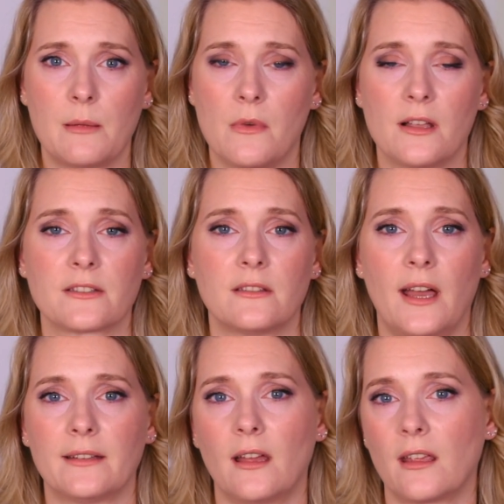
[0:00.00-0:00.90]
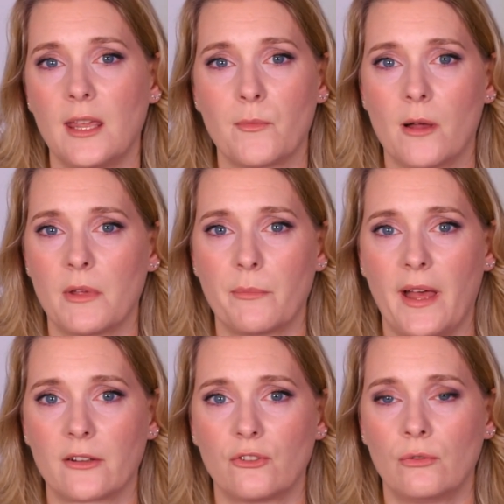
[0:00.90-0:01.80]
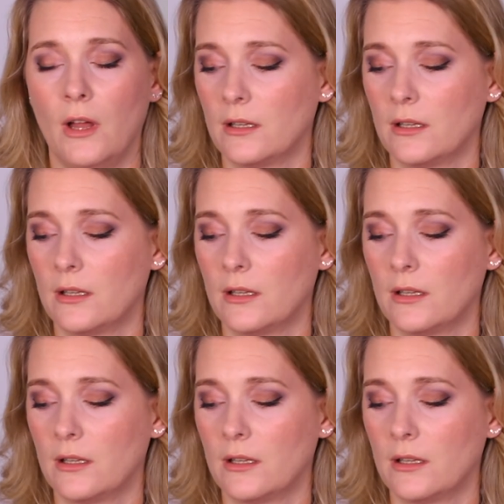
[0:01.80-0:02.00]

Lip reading: mask that I keep coming back to